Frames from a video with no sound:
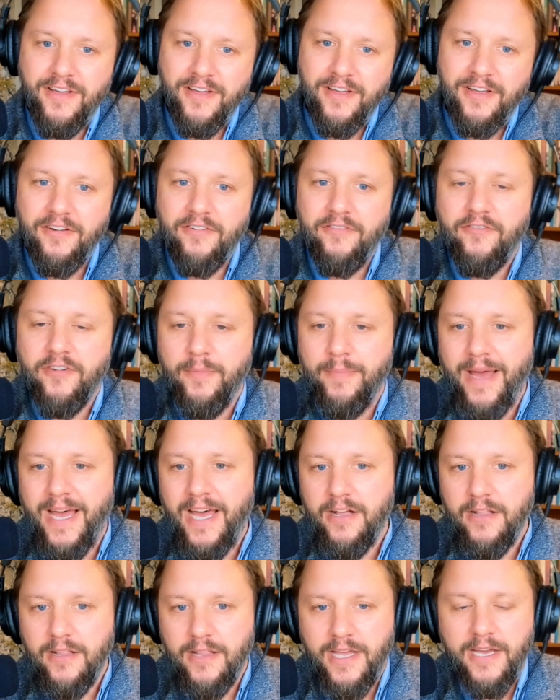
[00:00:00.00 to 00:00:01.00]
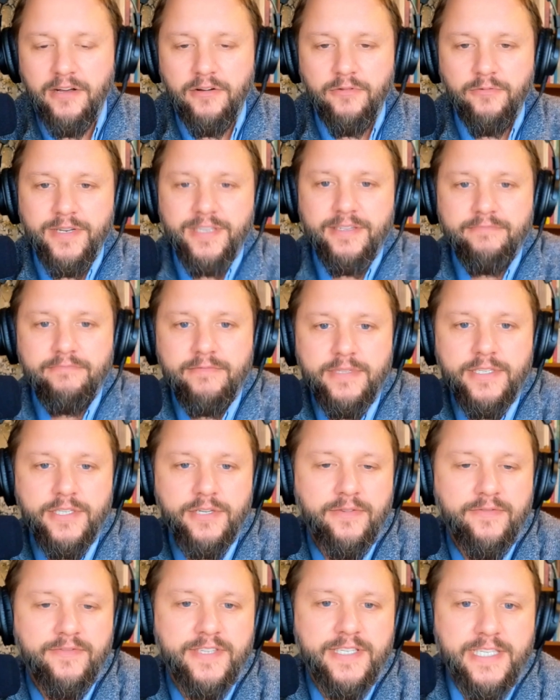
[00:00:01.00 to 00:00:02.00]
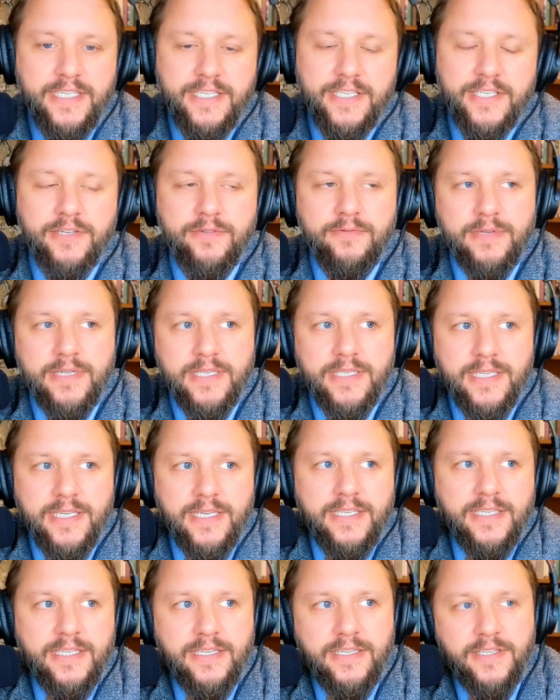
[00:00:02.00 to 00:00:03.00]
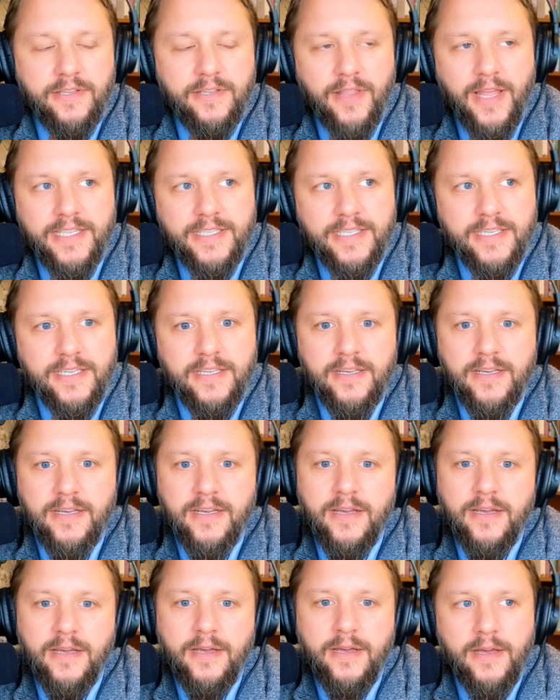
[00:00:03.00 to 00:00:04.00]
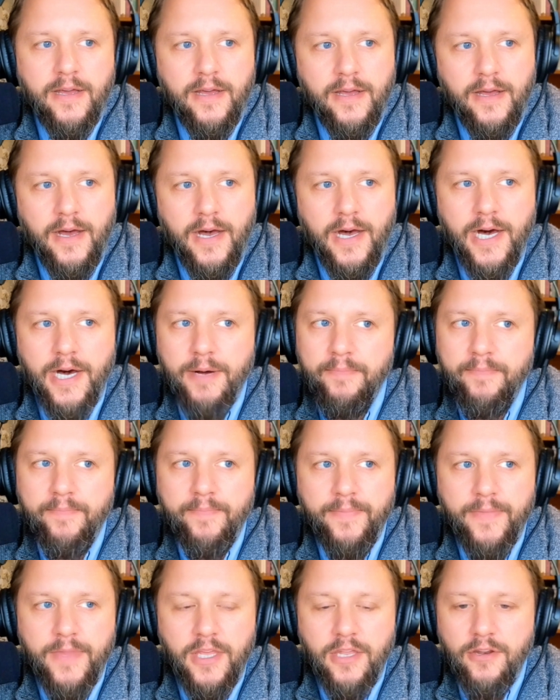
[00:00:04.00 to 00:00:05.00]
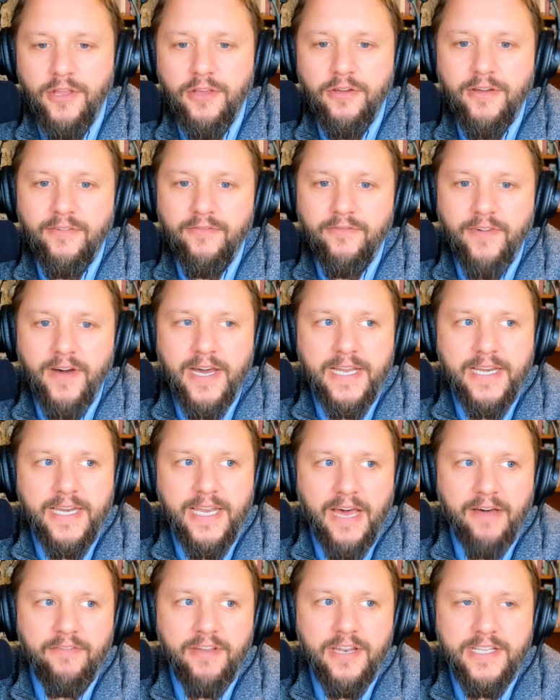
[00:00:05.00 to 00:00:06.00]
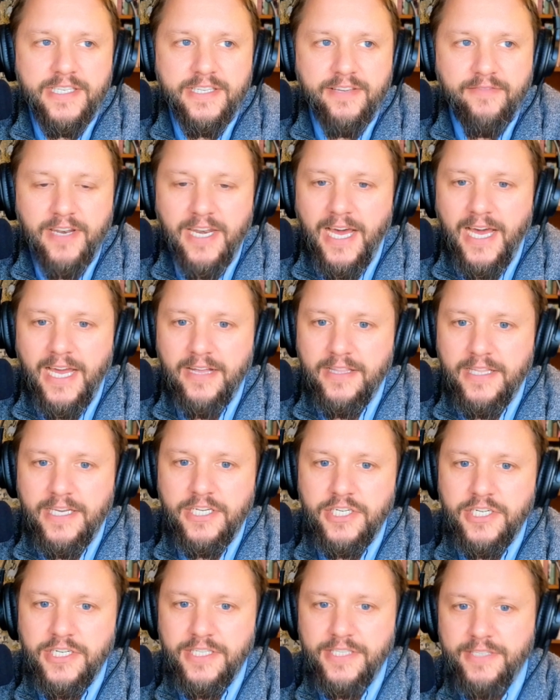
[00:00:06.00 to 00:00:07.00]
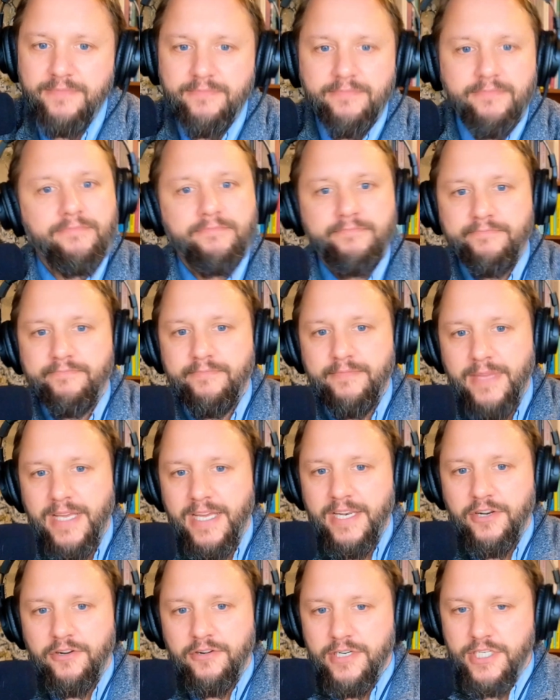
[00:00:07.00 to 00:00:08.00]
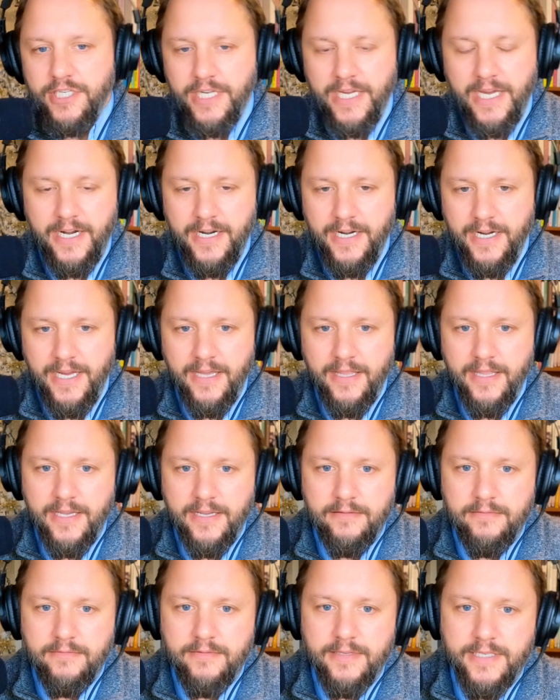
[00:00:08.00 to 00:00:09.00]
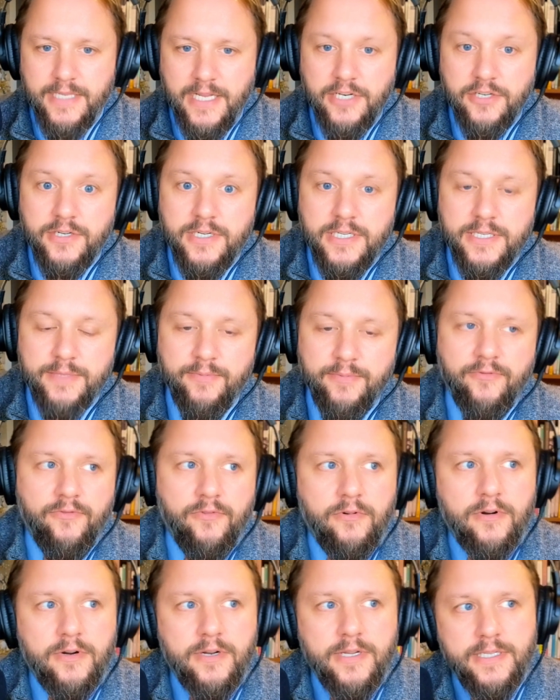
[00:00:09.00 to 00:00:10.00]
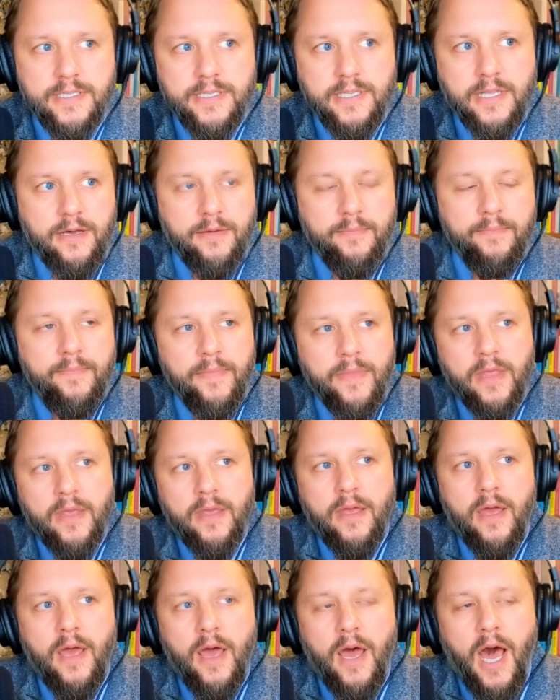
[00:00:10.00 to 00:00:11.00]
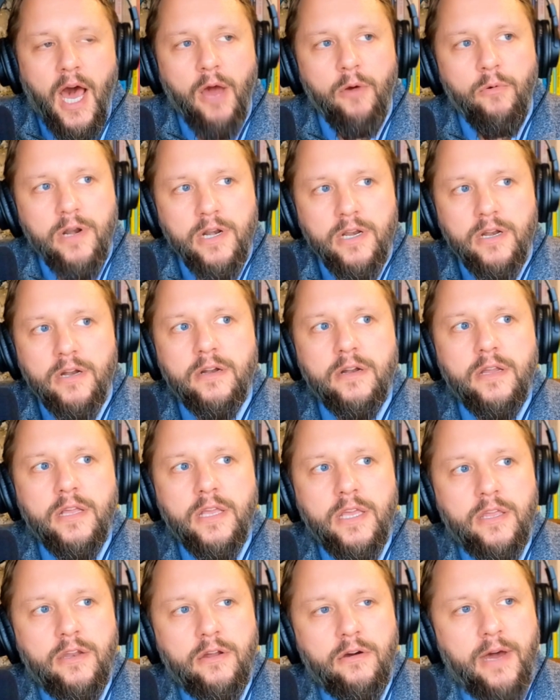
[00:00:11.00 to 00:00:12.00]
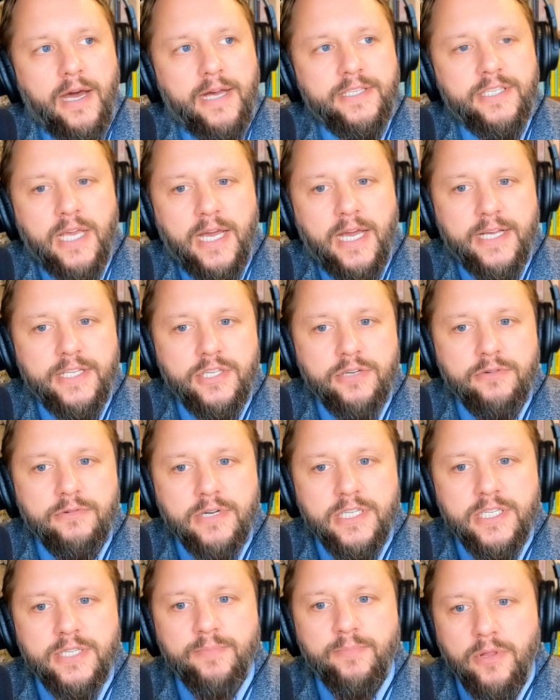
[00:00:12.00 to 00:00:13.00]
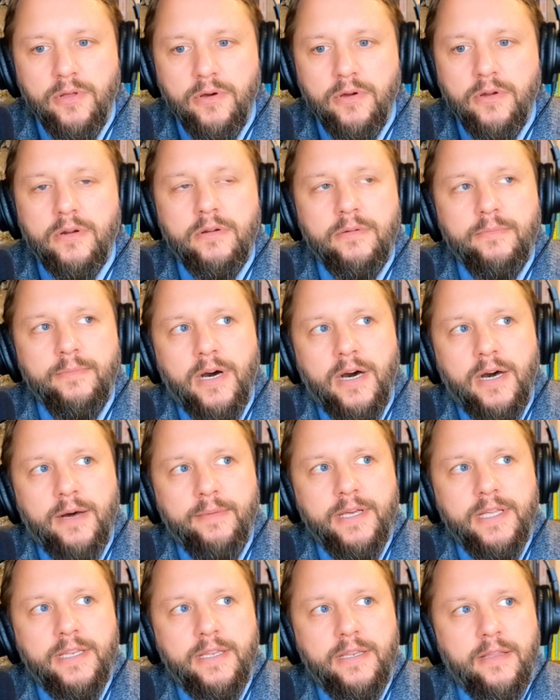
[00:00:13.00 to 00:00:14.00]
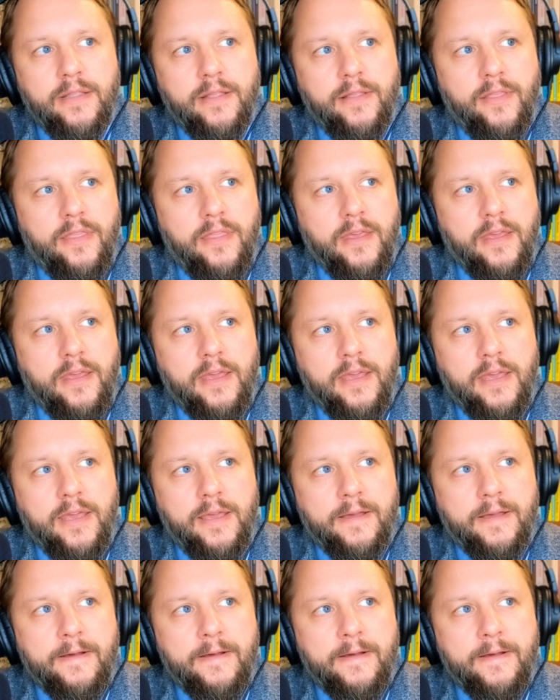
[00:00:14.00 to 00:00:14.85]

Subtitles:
from hell, hell would sort of cease to exist. So that's, you can find evidence of annihilationism in Christianity, I think, centuries before Islam. I wonder, as you explore, Muhammad, the